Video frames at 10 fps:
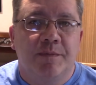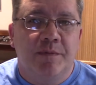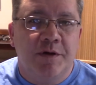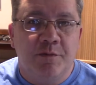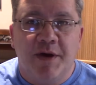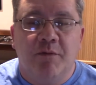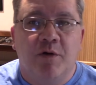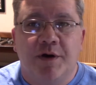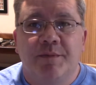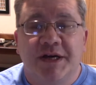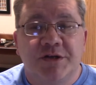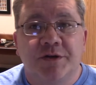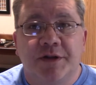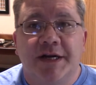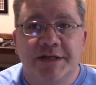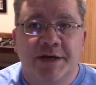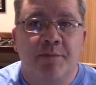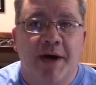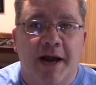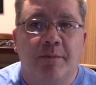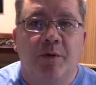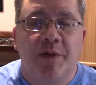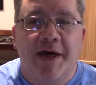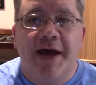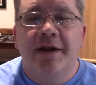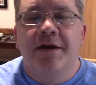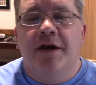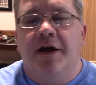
you may want to make sure that it's compatible with that.